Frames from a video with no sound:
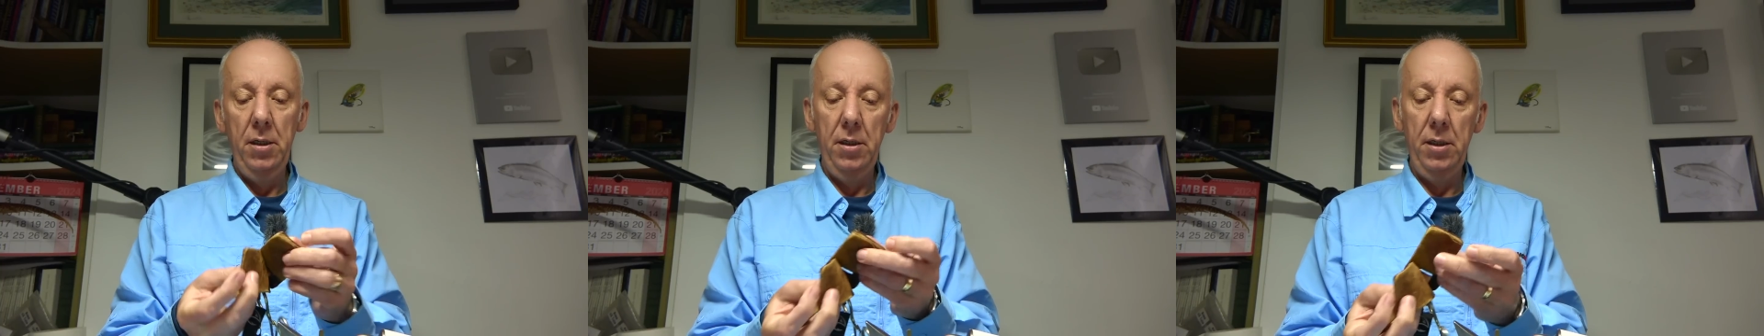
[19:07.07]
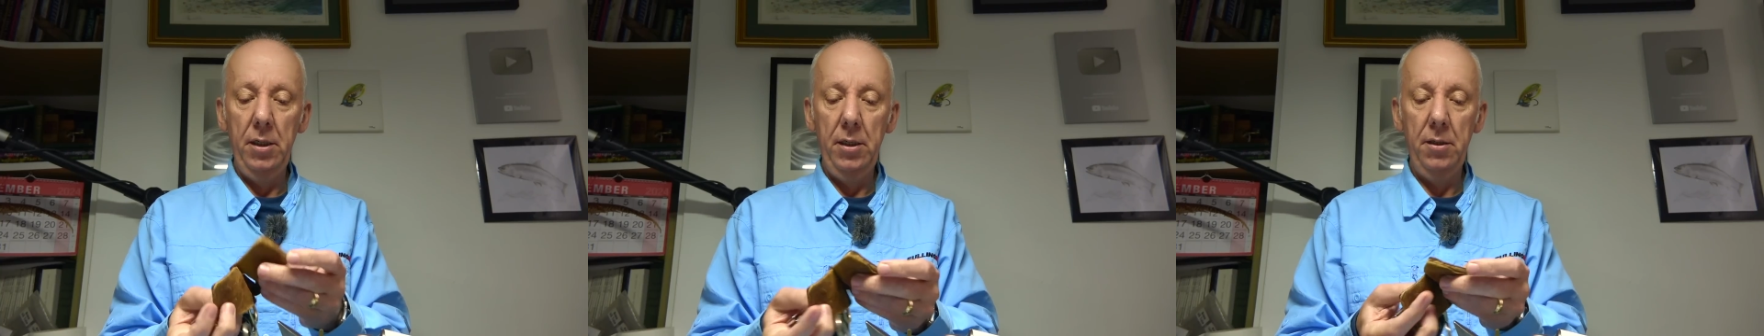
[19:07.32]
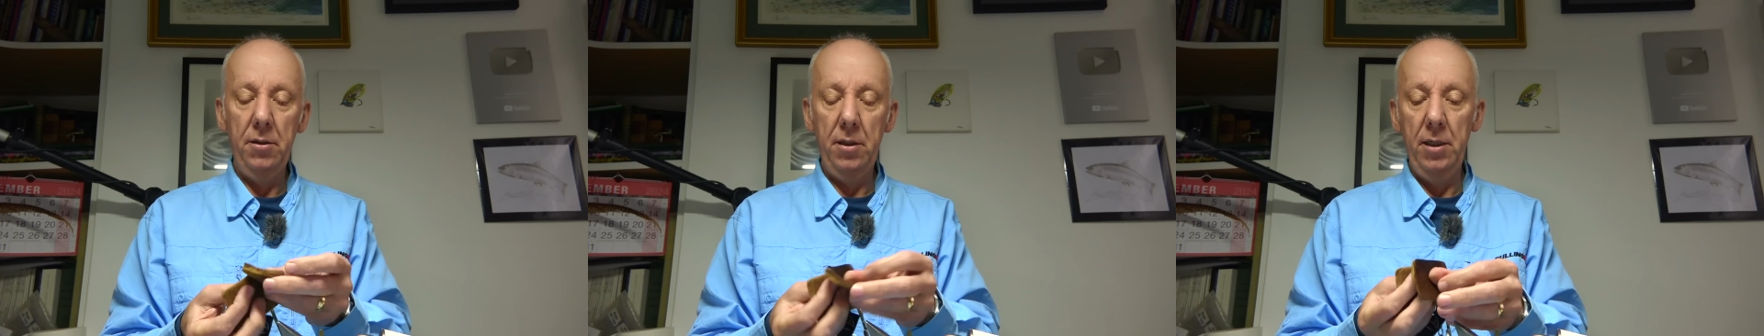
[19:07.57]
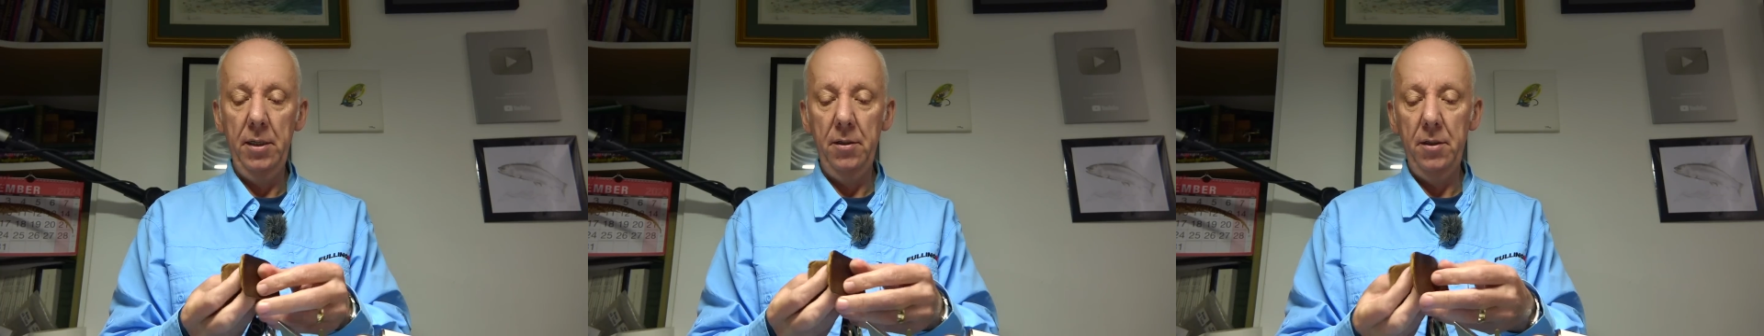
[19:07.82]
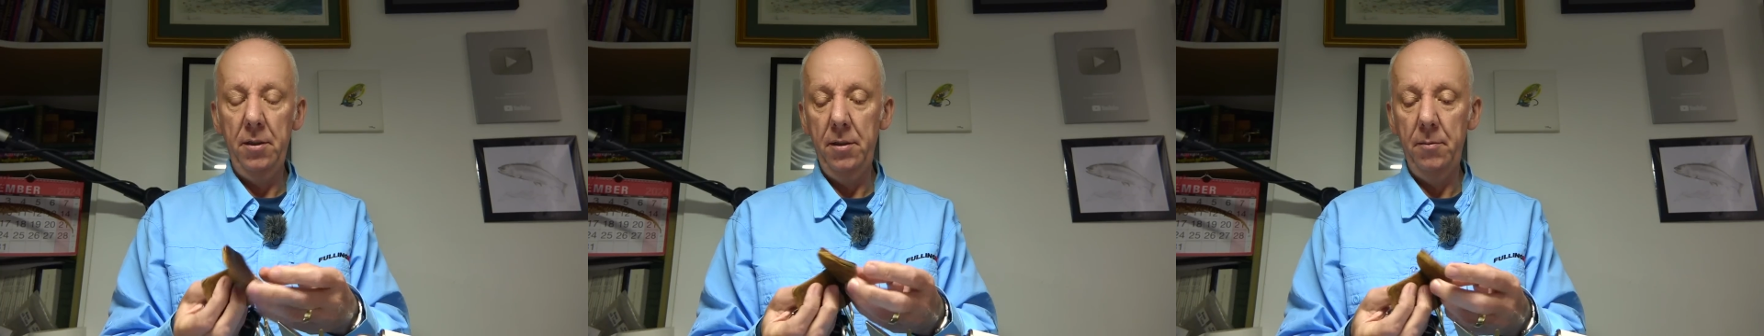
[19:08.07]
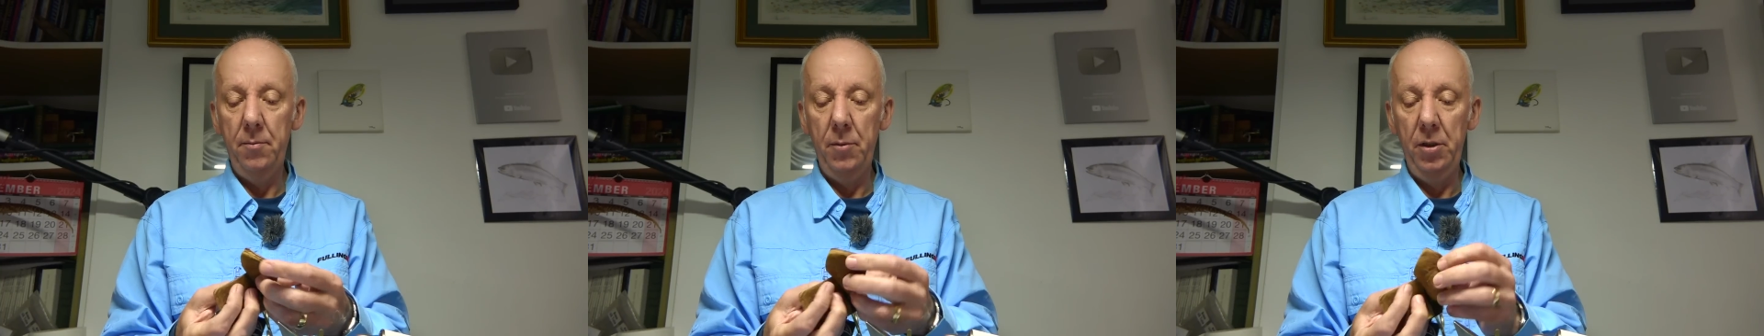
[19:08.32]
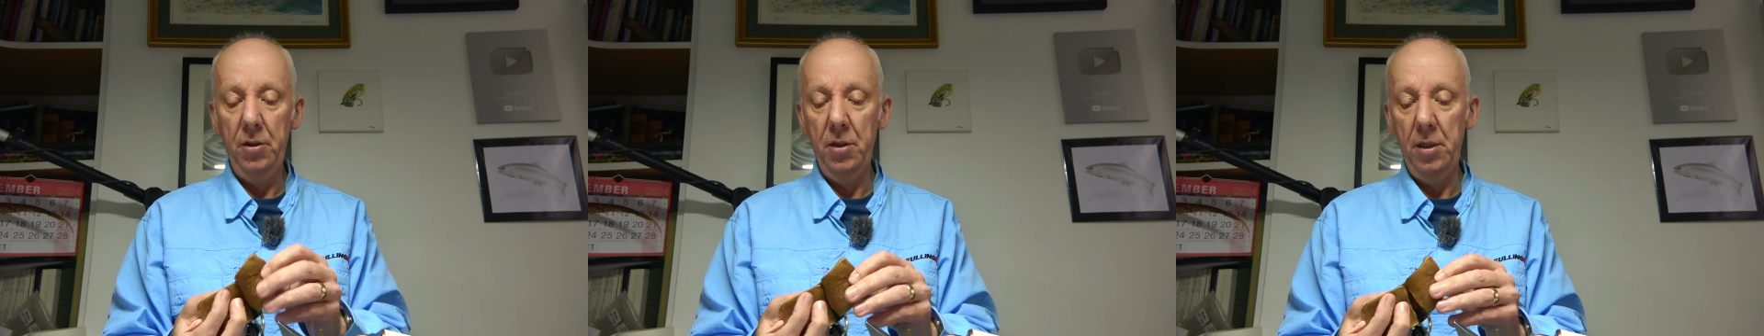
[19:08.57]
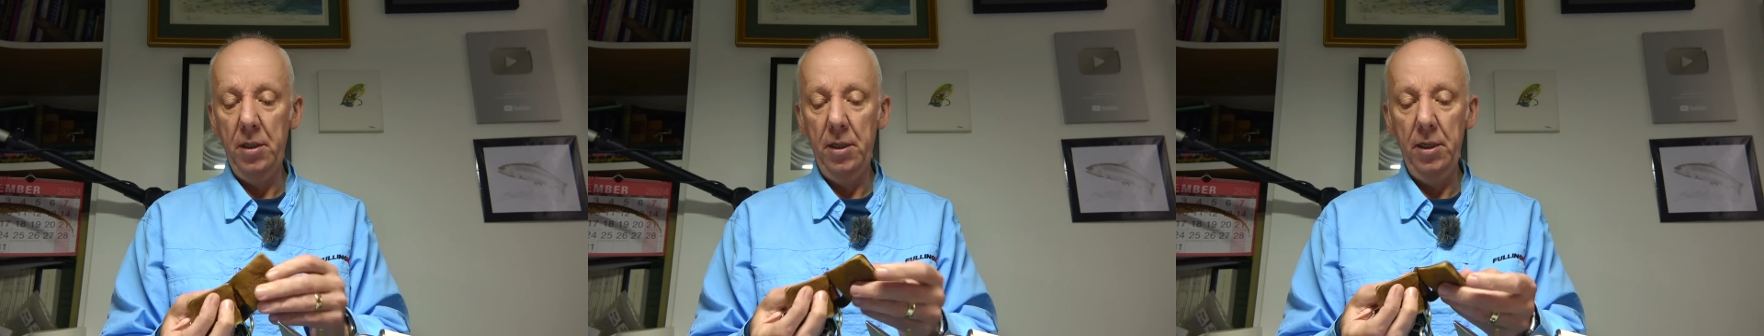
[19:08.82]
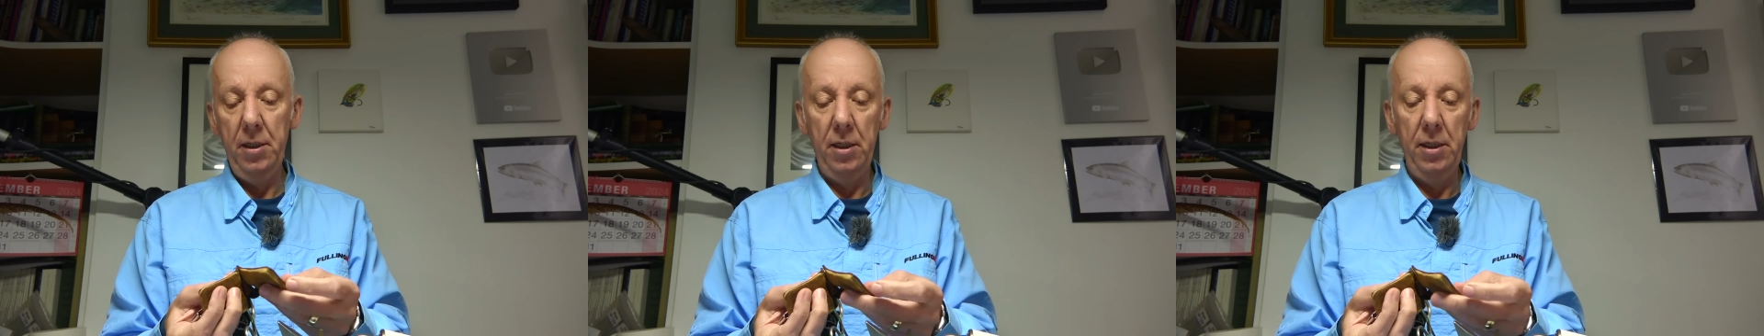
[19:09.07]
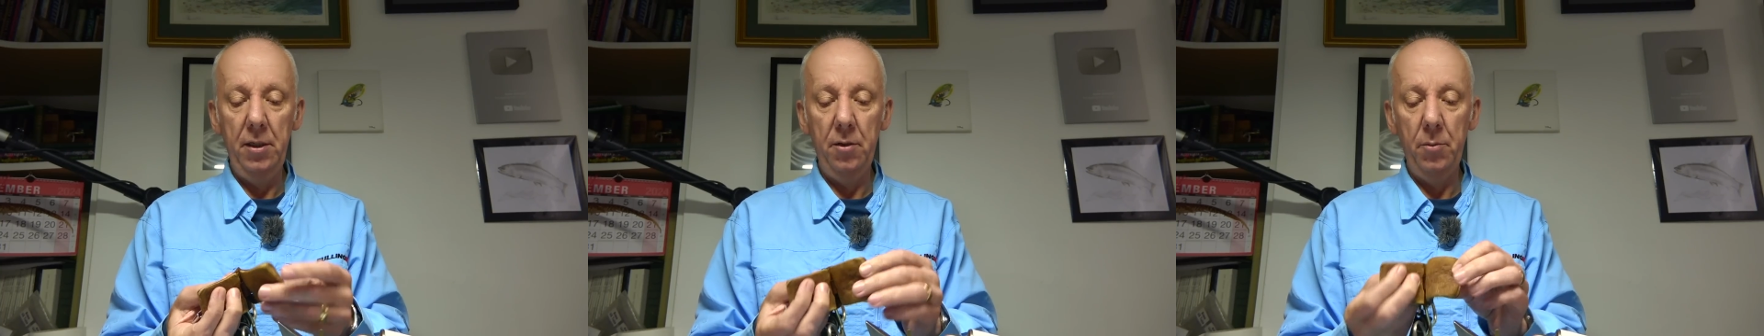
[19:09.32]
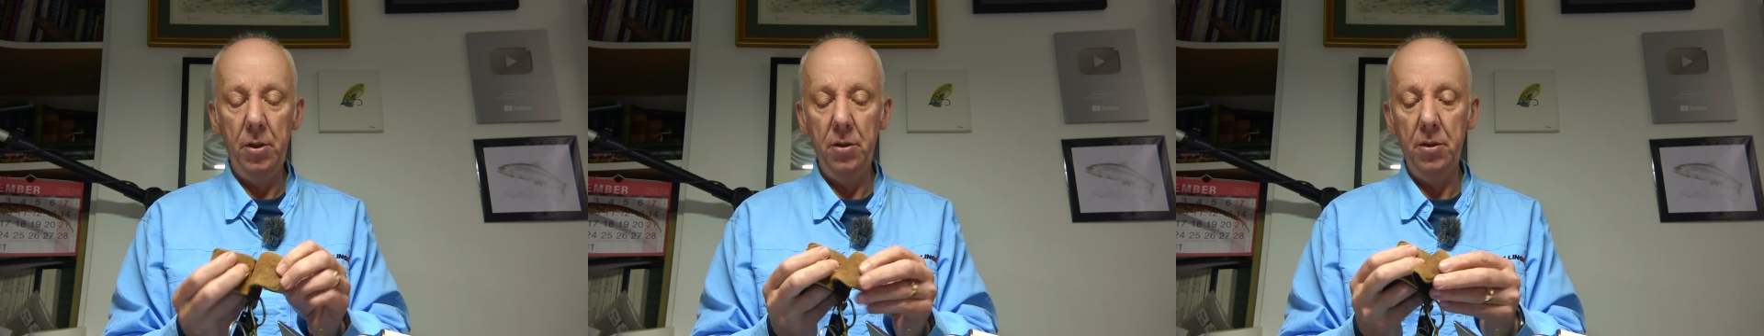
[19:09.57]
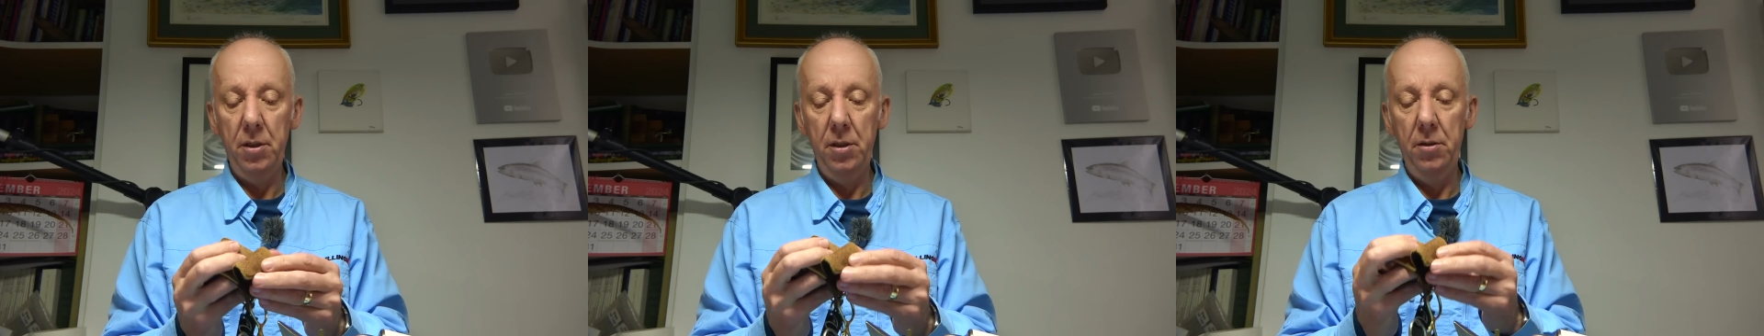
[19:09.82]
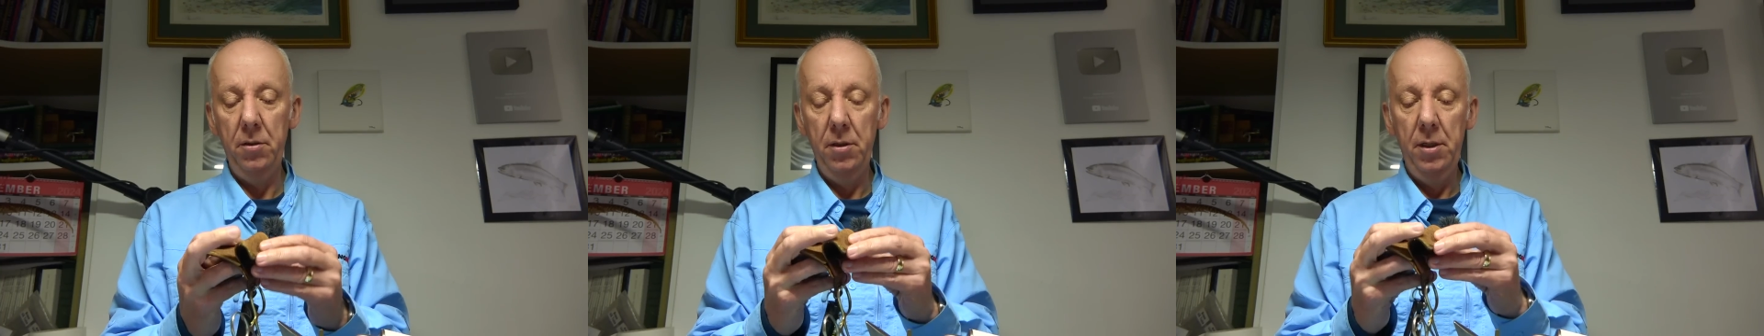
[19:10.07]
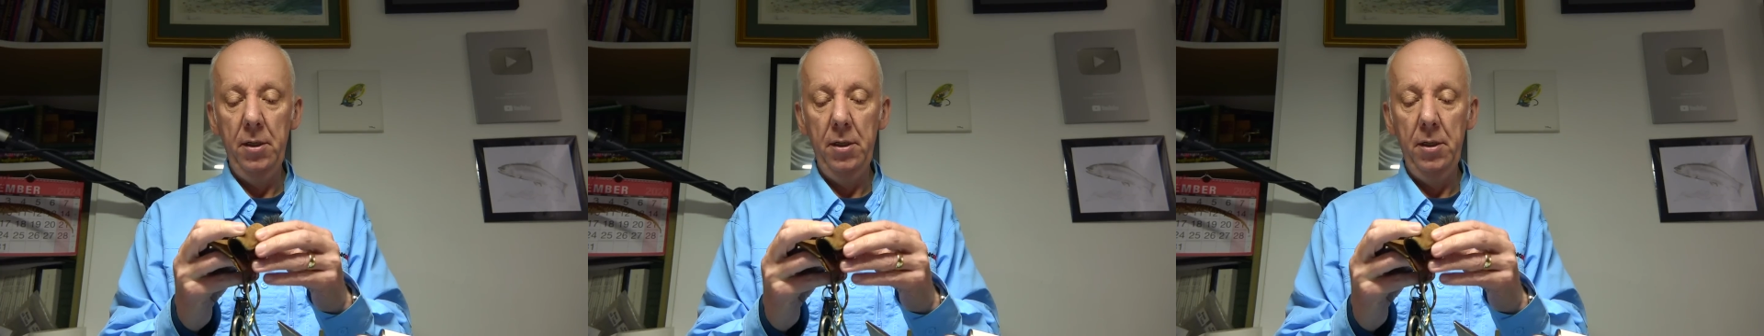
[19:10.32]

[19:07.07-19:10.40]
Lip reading: It's leather. The reason I like the leather because I can